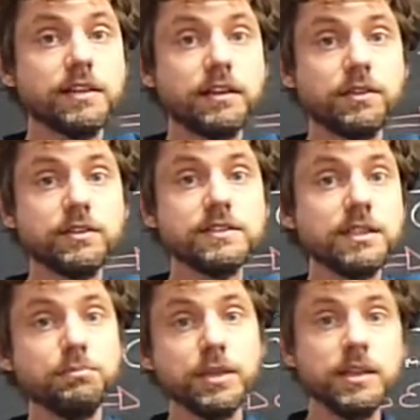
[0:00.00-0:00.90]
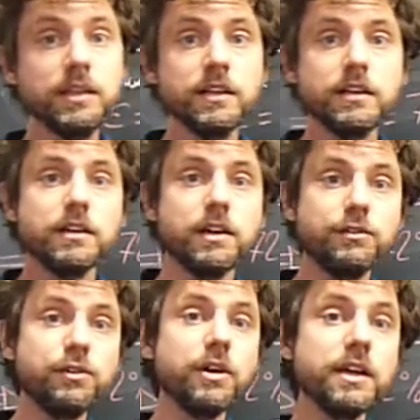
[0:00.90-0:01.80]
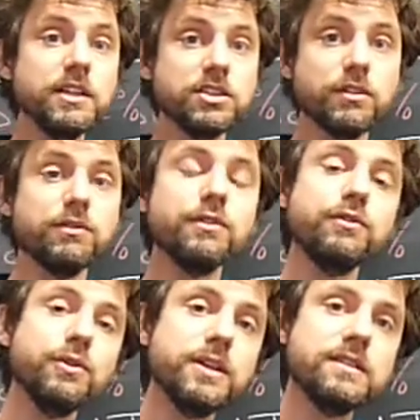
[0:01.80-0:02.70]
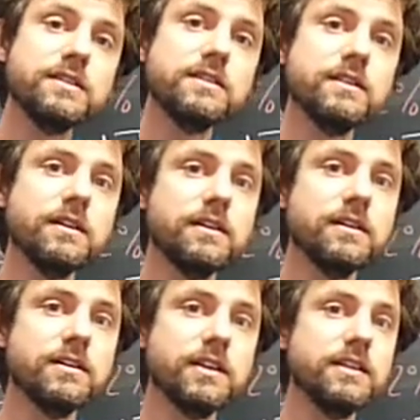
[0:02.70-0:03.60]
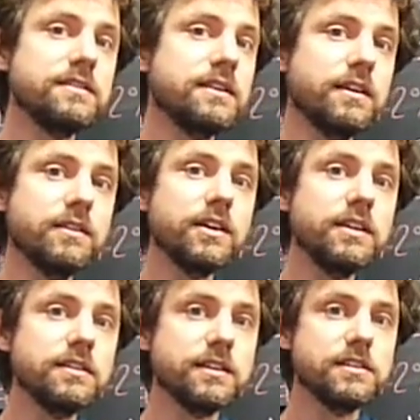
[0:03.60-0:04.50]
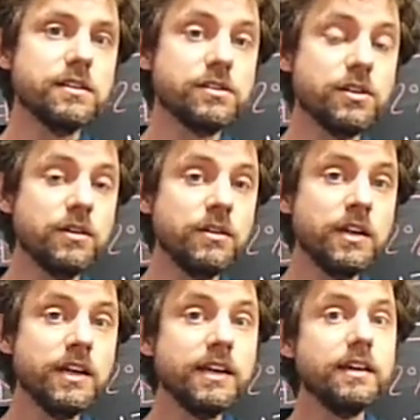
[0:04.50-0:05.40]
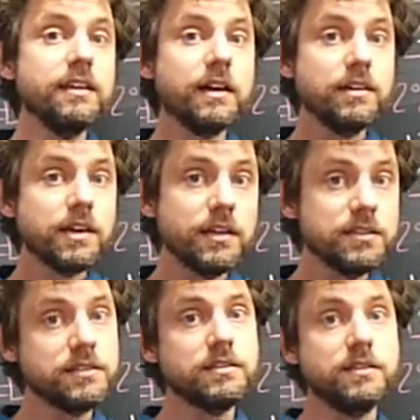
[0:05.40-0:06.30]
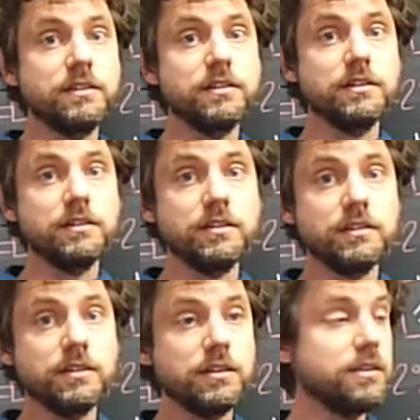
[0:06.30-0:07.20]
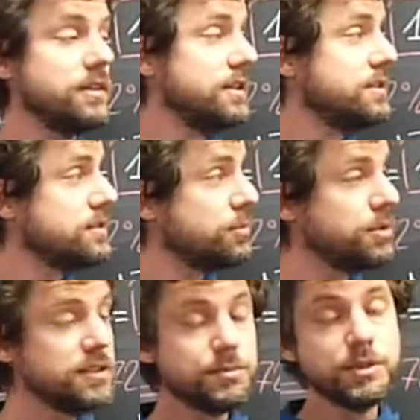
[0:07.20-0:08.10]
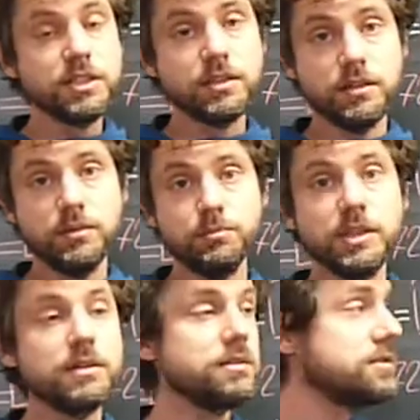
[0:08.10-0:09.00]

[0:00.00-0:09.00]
and the CP for each of the fluids inside the heat exchanger. In our case, it's a bit special because